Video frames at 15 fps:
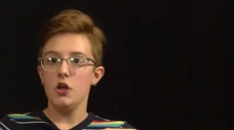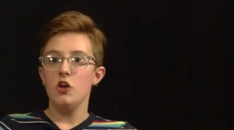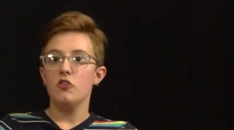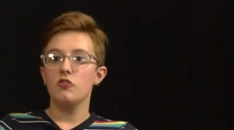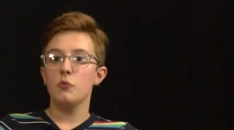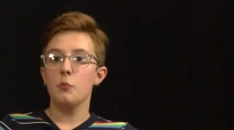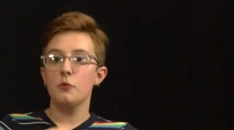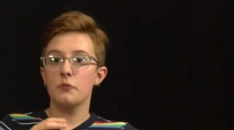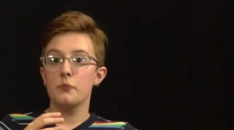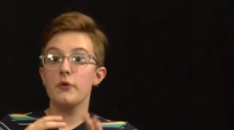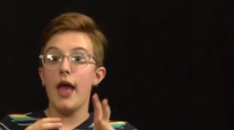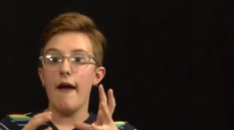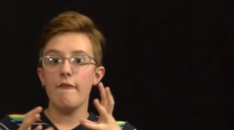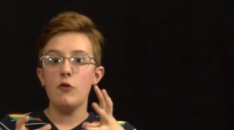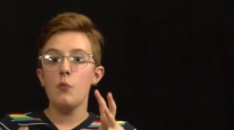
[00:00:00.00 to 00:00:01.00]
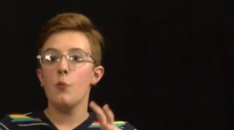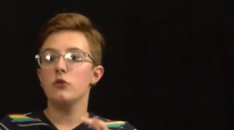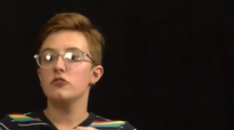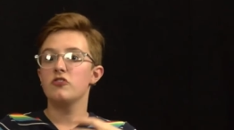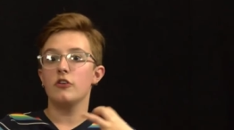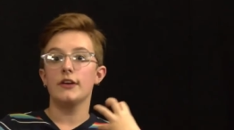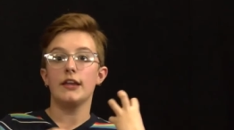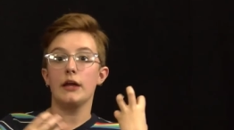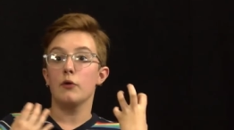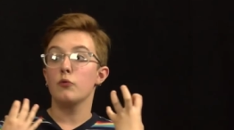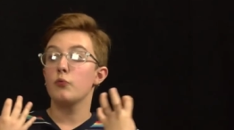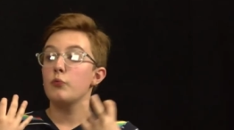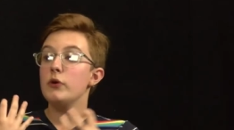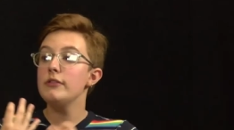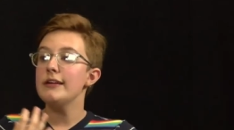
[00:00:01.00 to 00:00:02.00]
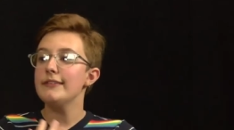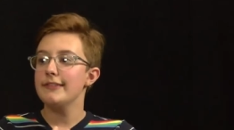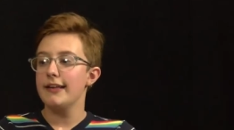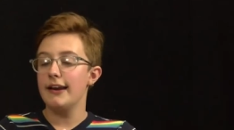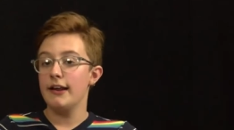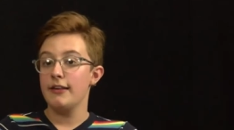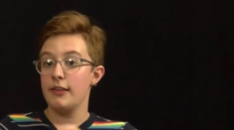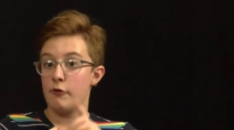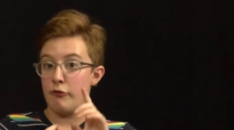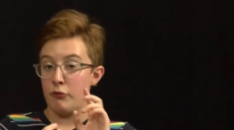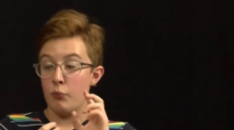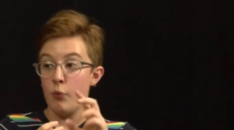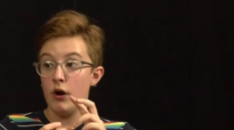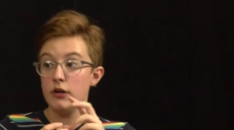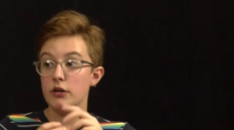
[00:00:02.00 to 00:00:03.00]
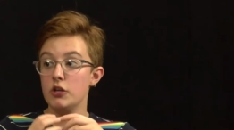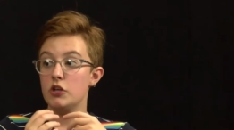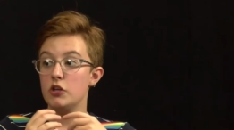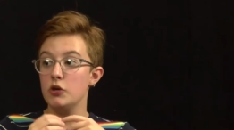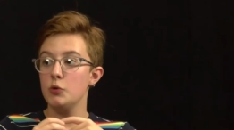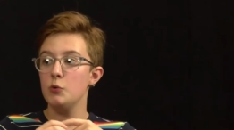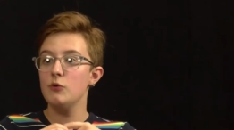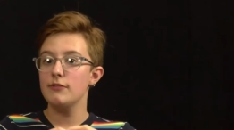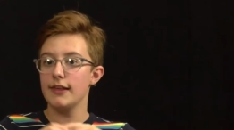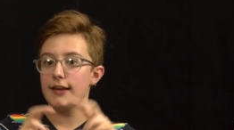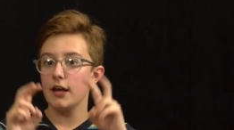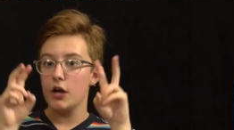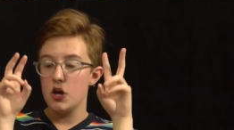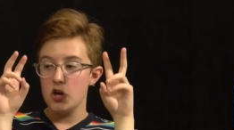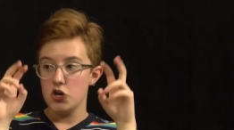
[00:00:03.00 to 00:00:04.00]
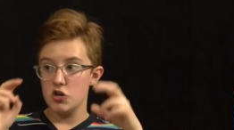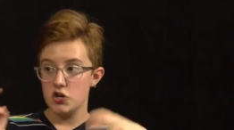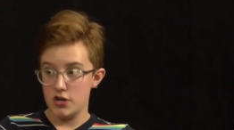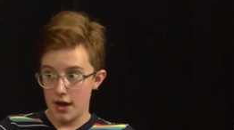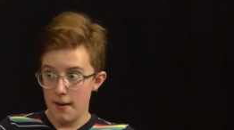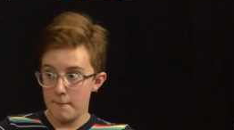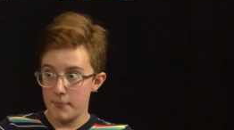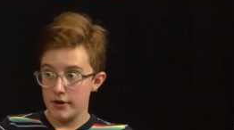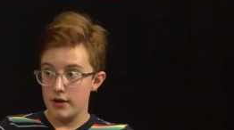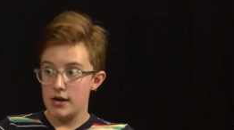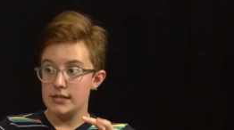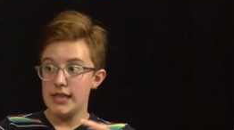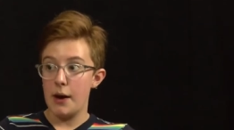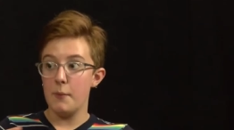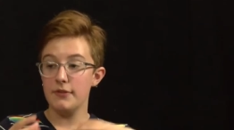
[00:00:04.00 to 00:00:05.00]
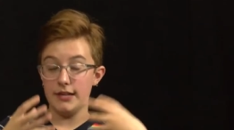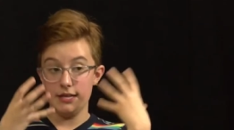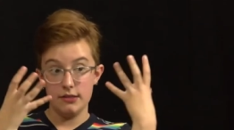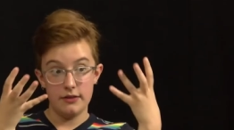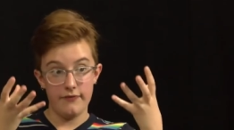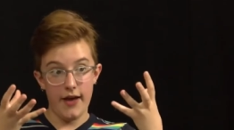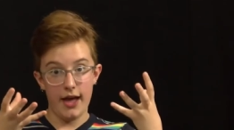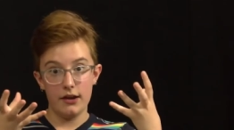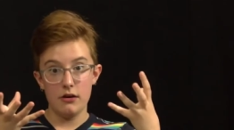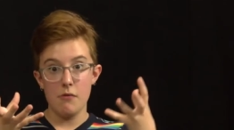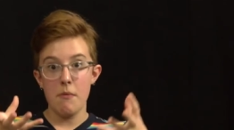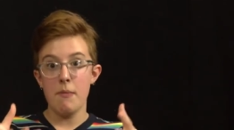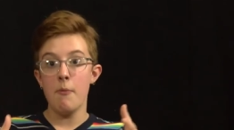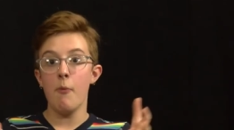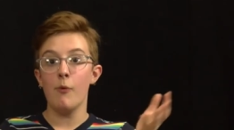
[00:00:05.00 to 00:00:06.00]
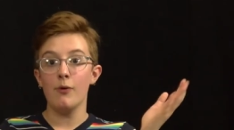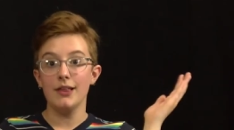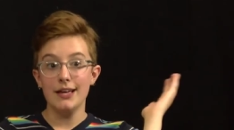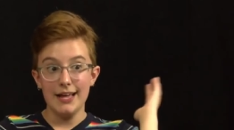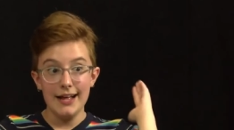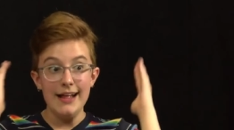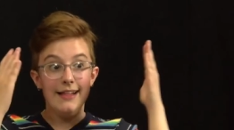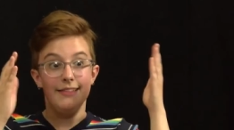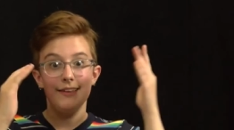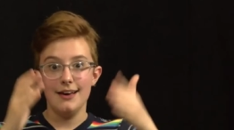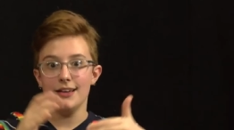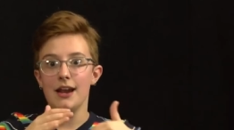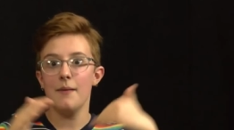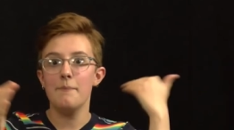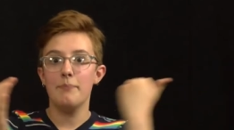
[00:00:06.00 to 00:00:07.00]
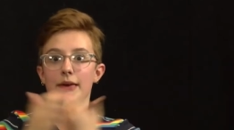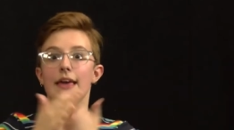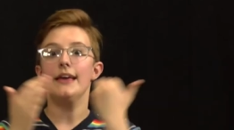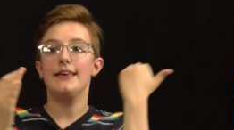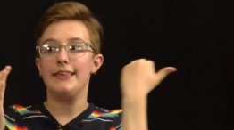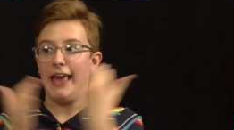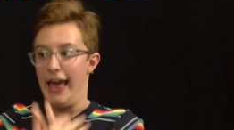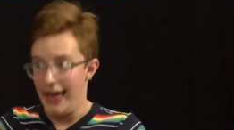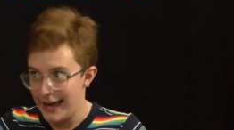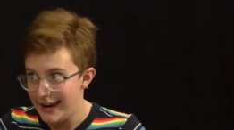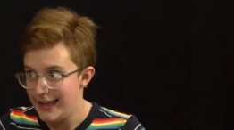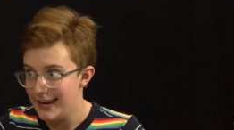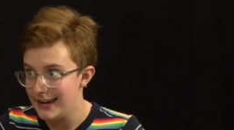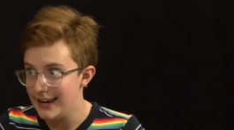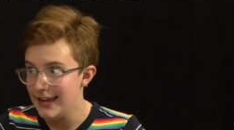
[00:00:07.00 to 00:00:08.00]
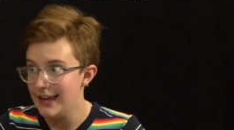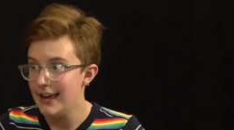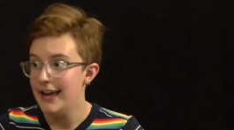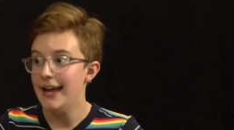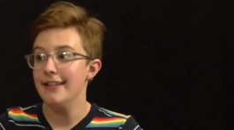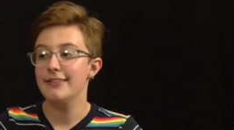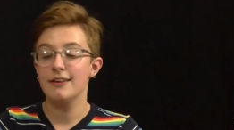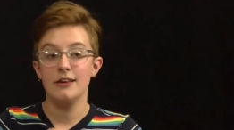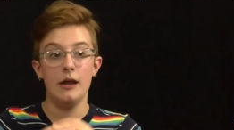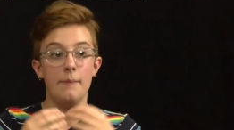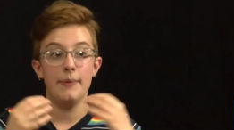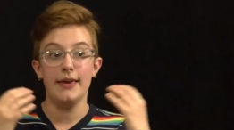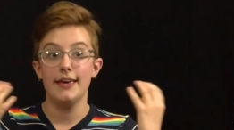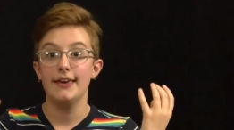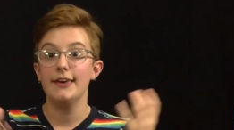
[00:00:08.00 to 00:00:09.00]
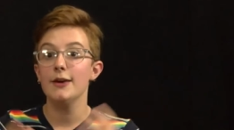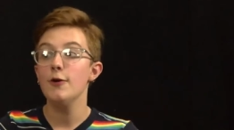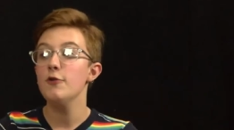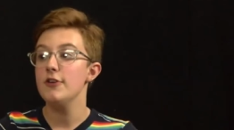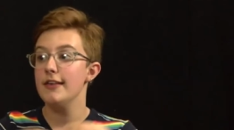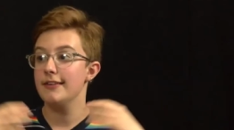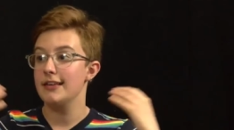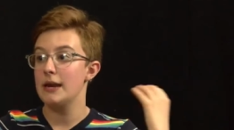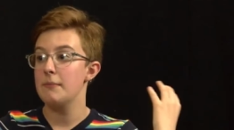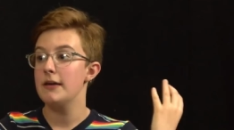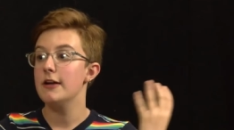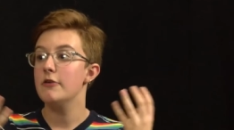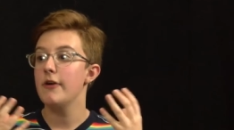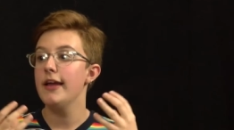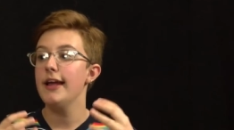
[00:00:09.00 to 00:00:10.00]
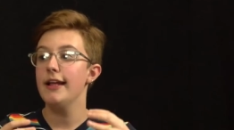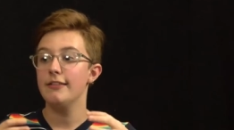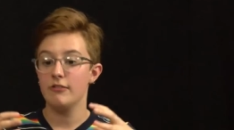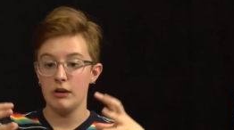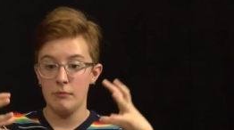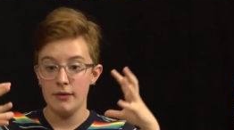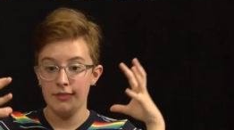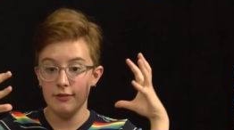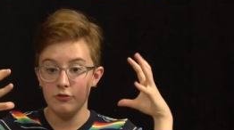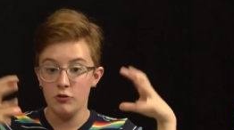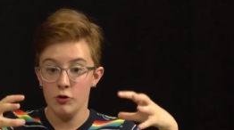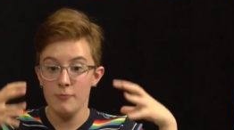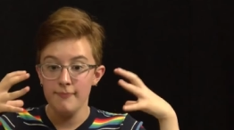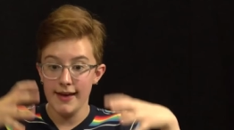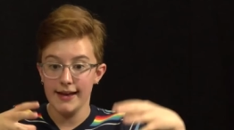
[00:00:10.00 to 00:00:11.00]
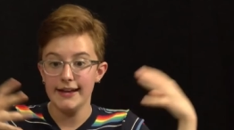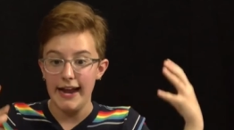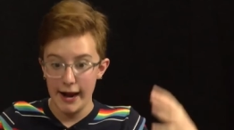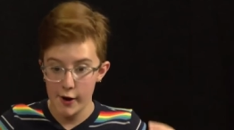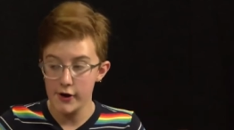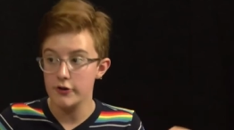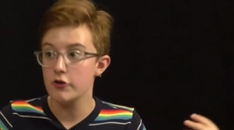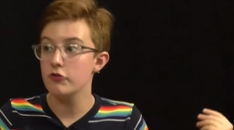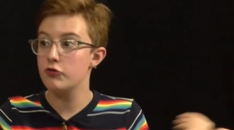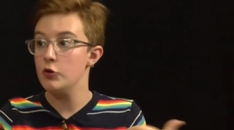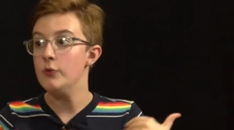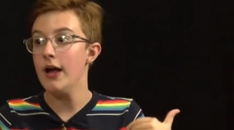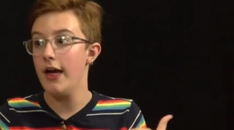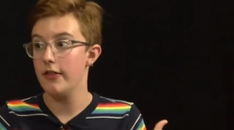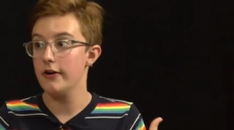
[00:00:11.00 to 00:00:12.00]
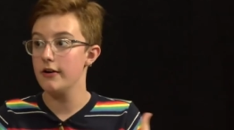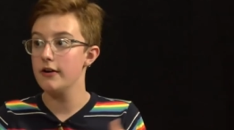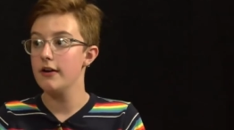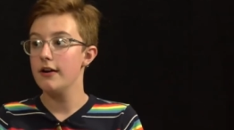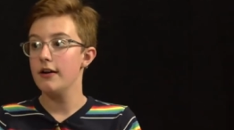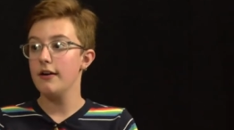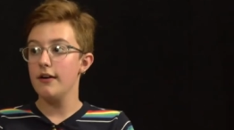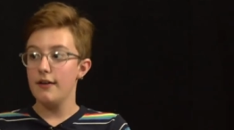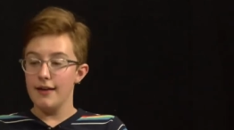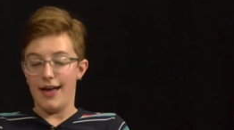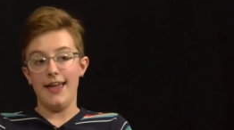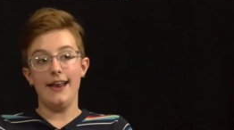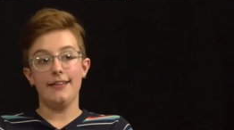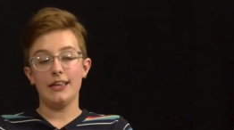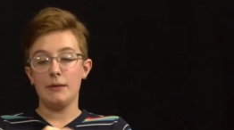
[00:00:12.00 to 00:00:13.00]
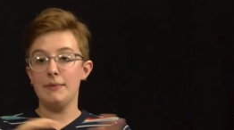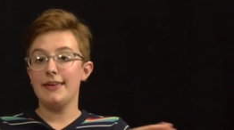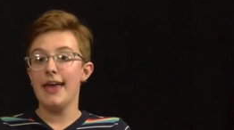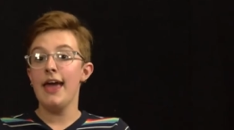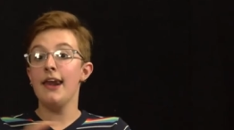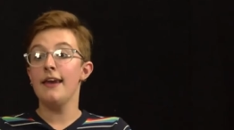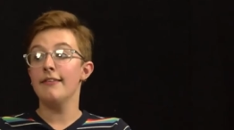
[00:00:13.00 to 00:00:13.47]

So it was everyone started getting really excited because there's this one huge like ship that was in the fandom, and people were like, it's gonna be canon. It's gonna be huge. It's gonna be great. It's gonna be these two main characters together, okay. and it's gonna be canon.